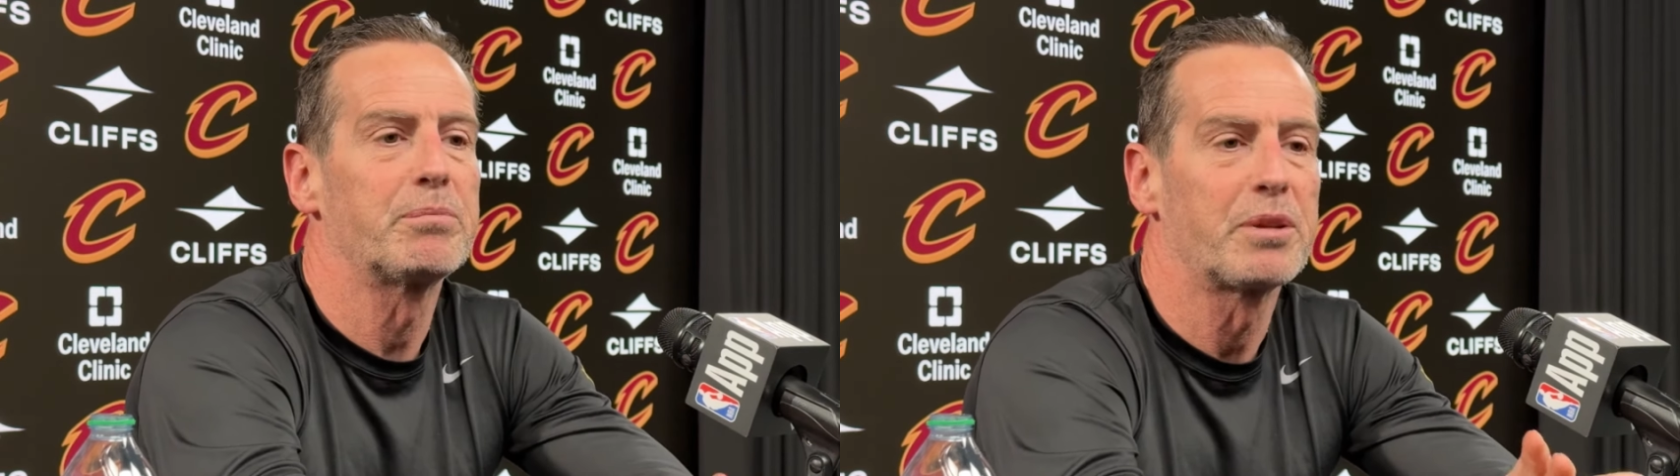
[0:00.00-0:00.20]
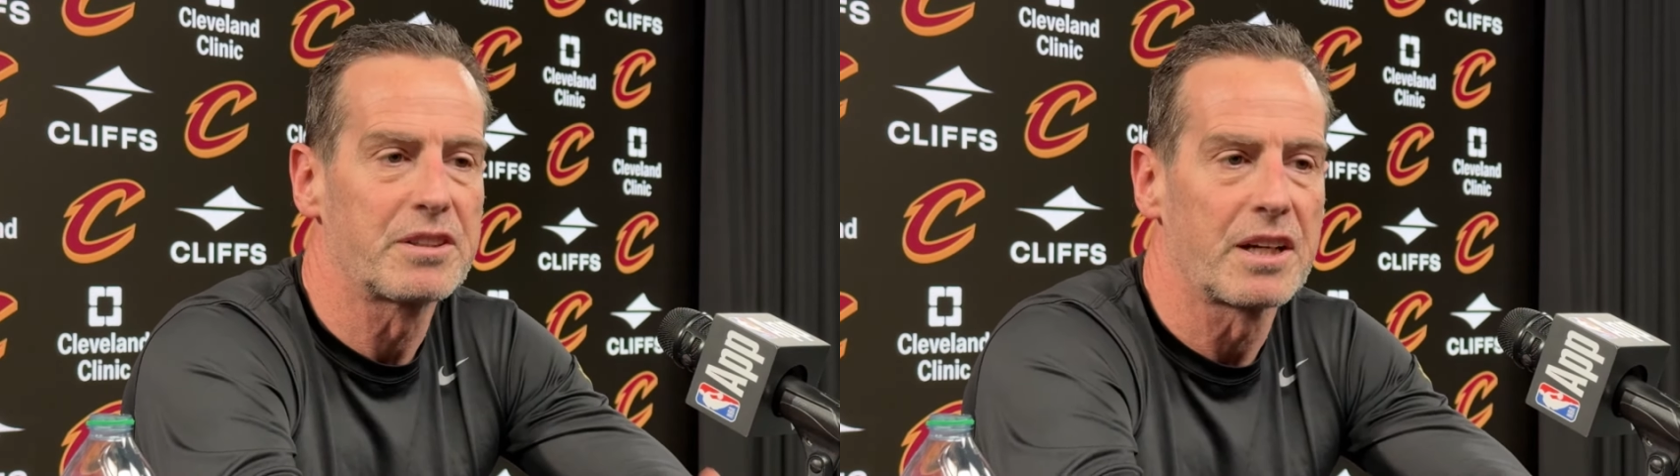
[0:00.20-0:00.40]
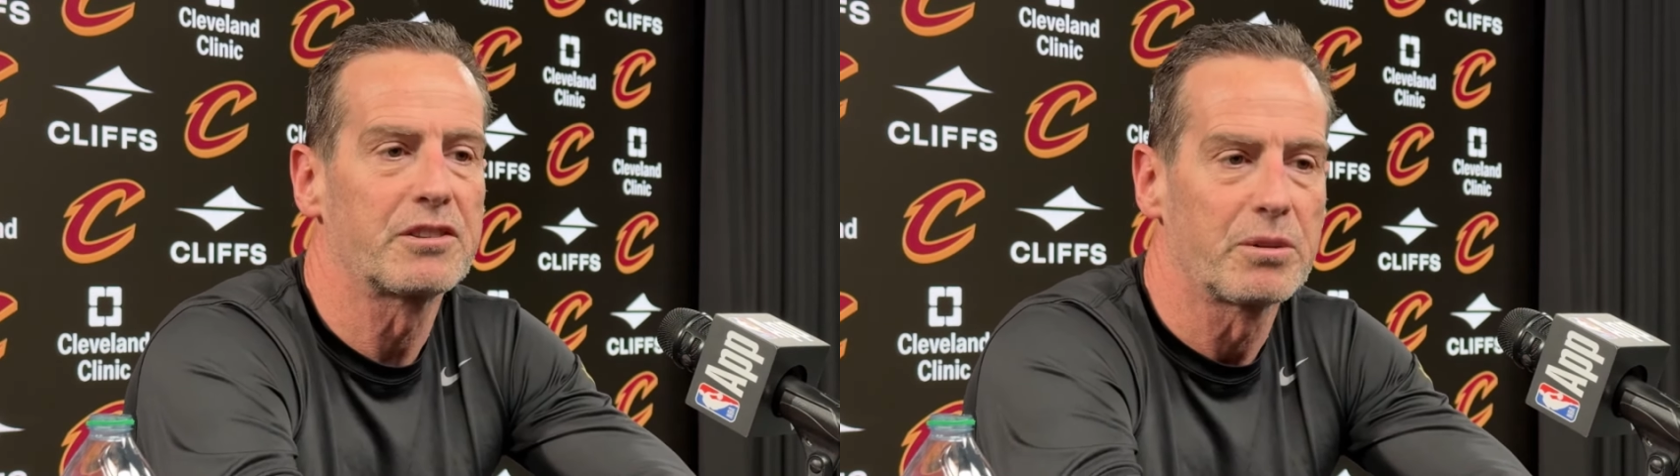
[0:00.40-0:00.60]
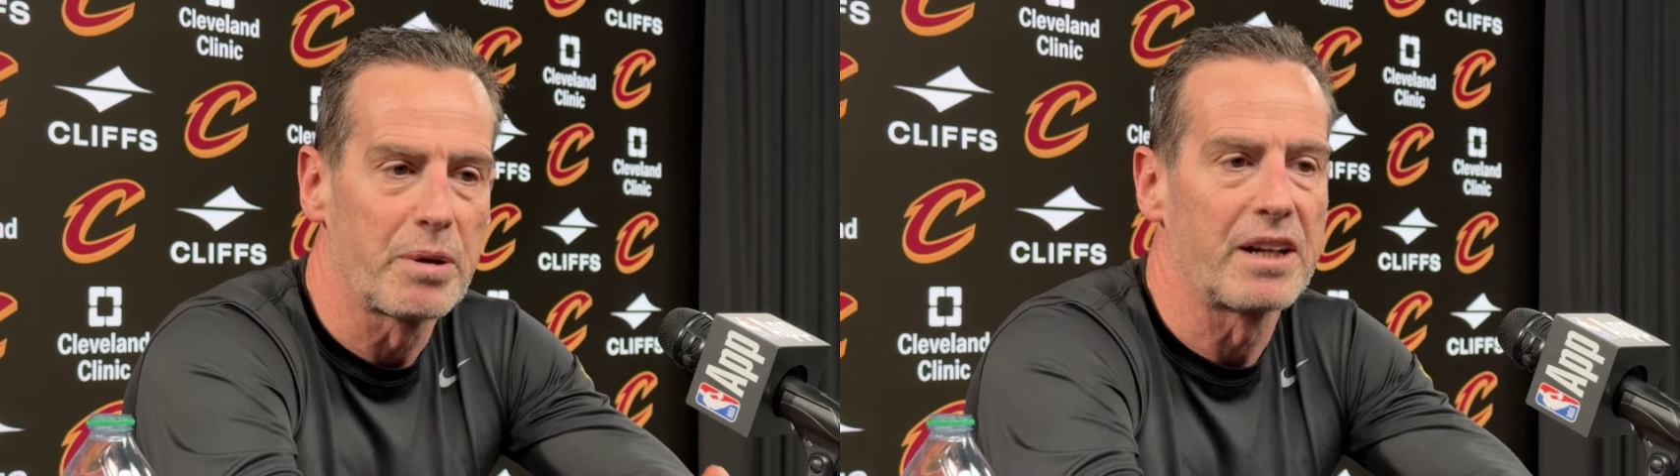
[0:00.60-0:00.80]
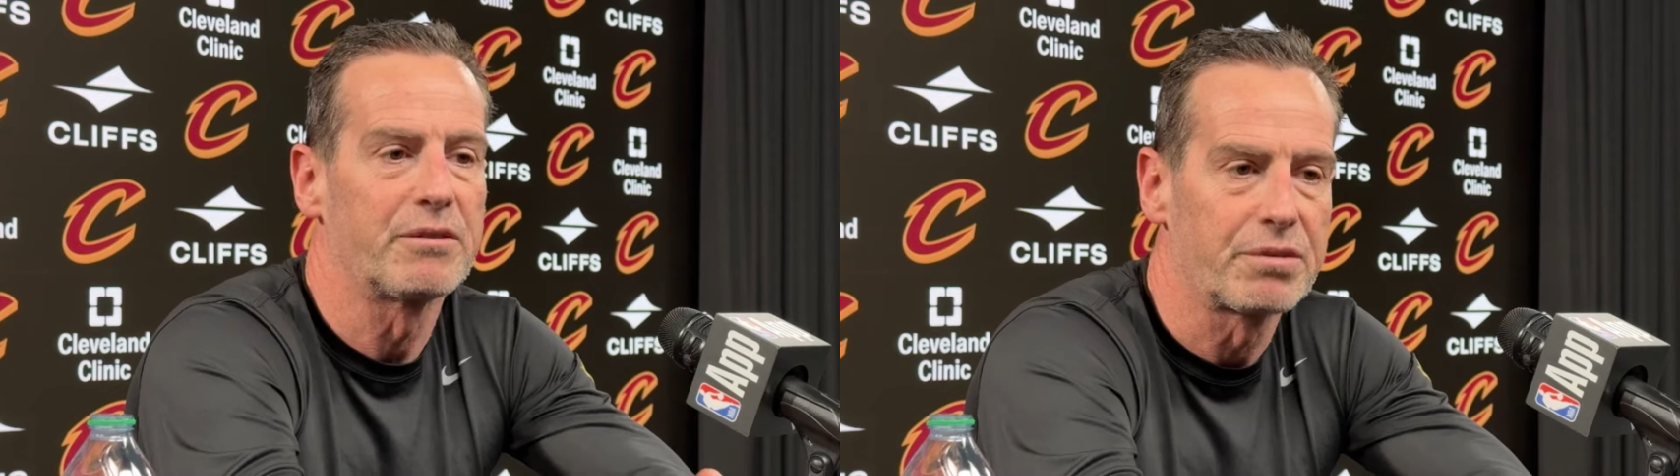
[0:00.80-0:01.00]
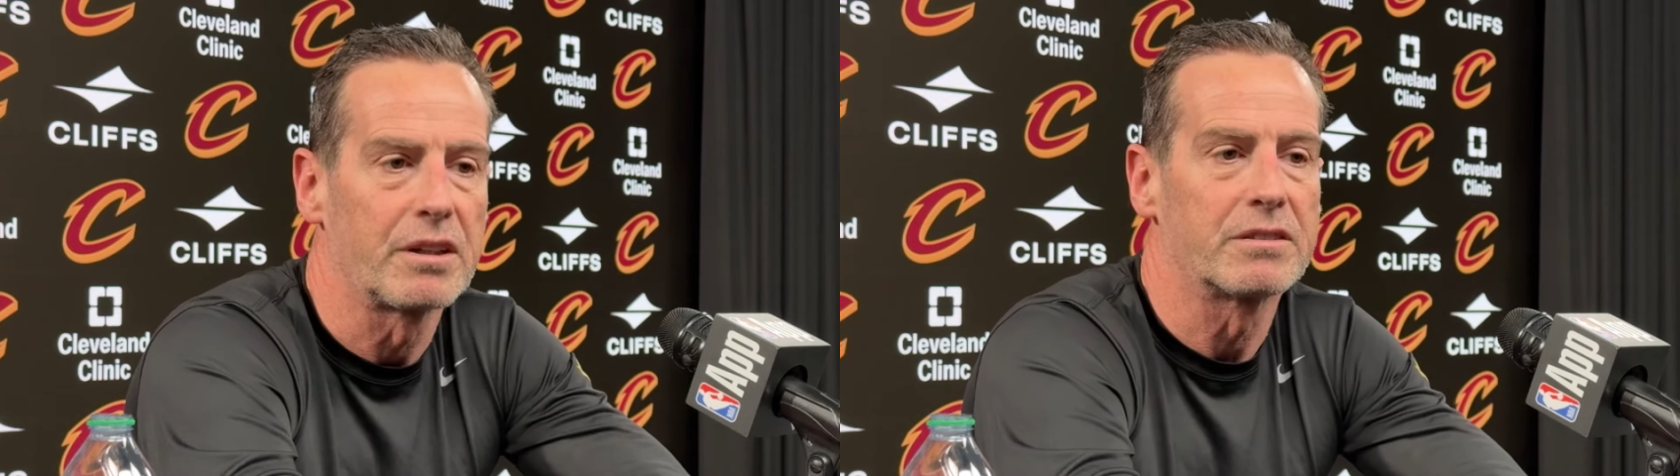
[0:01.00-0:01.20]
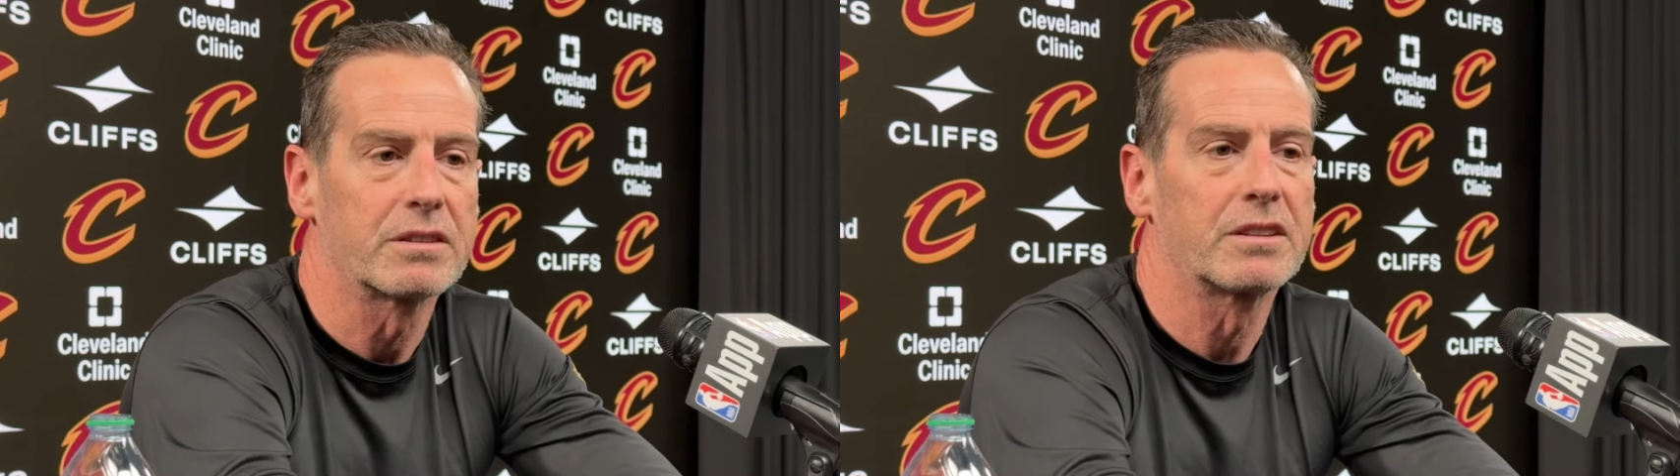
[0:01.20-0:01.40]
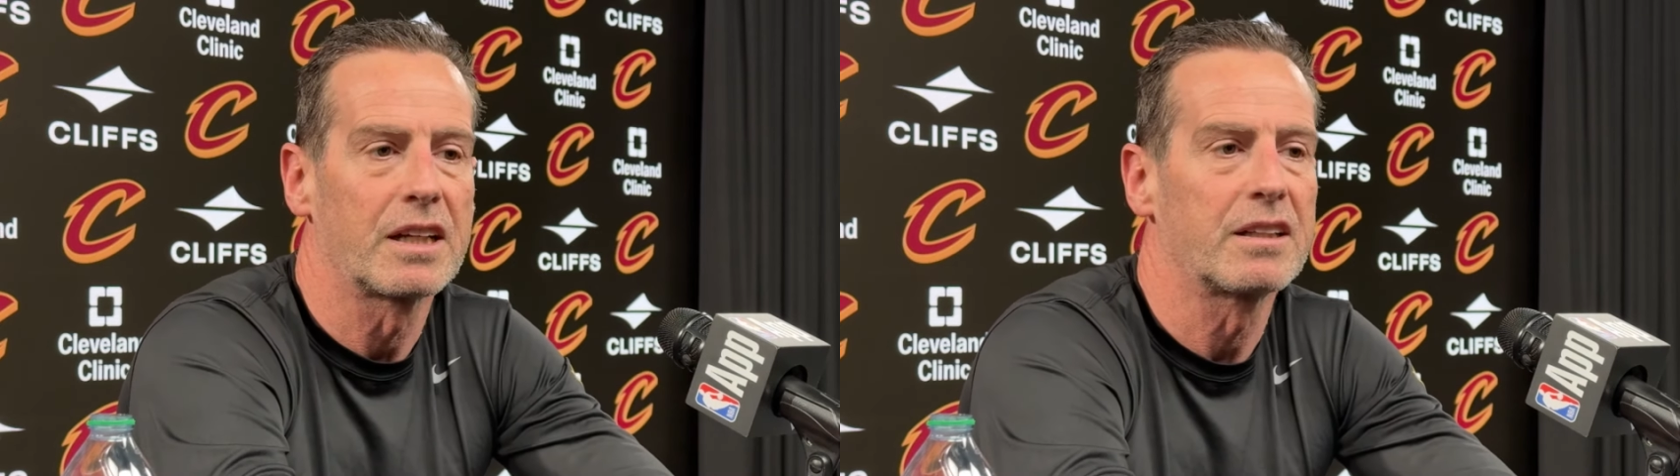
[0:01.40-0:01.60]
protect your paint
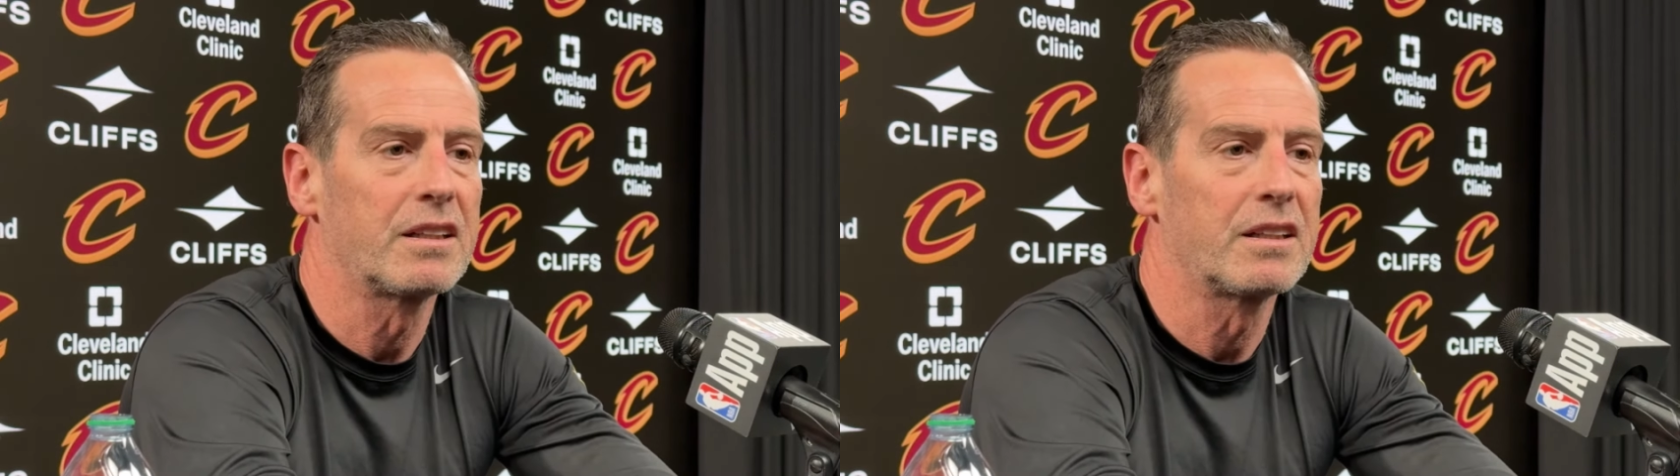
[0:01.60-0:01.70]
first,